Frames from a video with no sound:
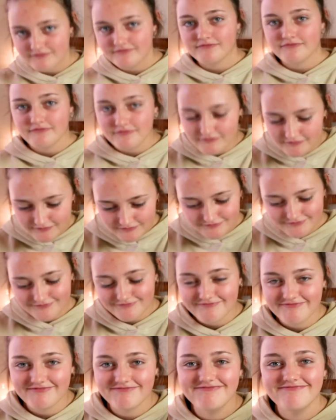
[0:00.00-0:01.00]

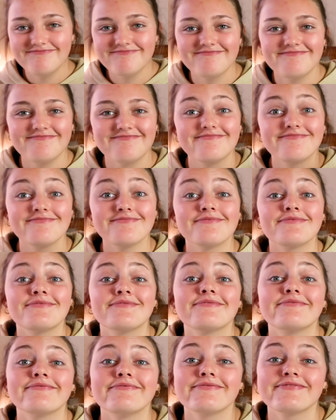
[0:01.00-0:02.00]

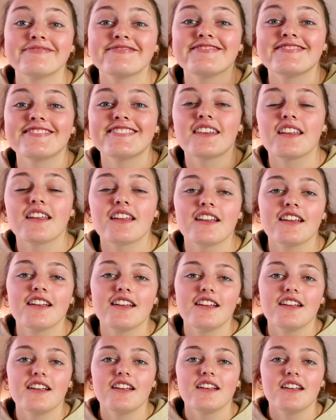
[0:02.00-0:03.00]

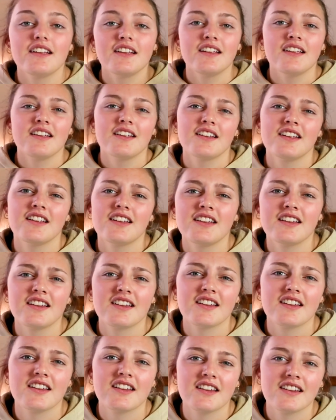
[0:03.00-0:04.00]

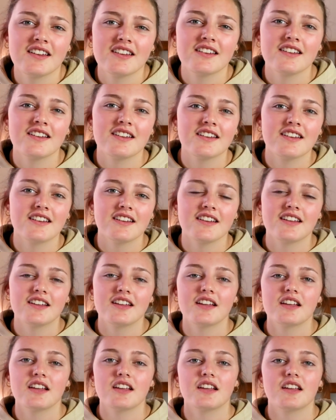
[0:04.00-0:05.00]

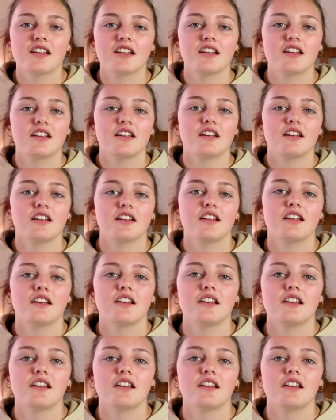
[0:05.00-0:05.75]
The person shown says nothing.